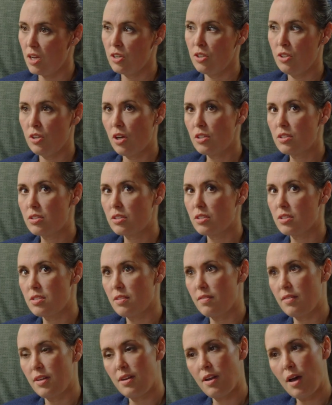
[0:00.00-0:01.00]
not because
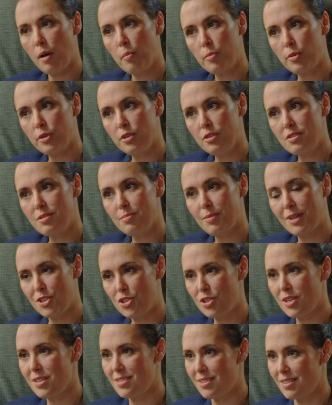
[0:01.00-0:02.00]
of the numbers, but
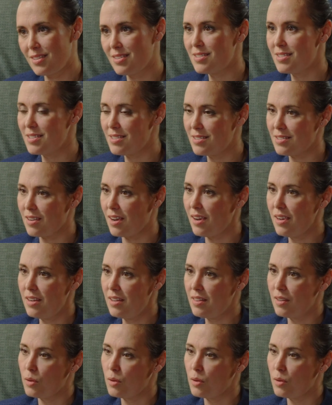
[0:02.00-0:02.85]
just the society